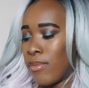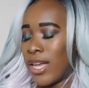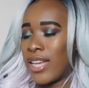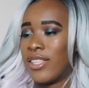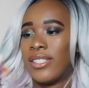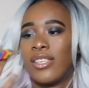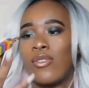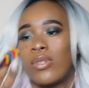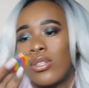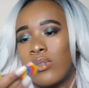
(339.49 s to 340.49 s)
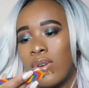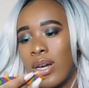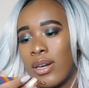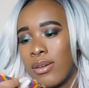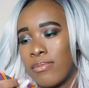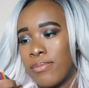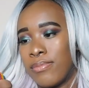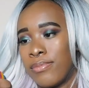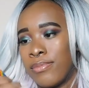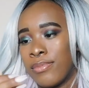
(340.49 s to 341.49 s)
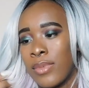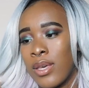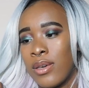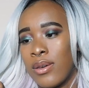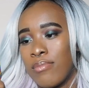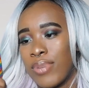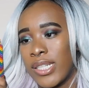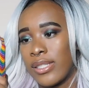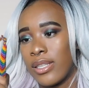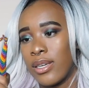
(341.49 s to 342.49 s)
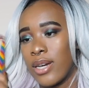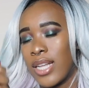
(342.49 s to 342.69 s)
I got this cute little bracelet.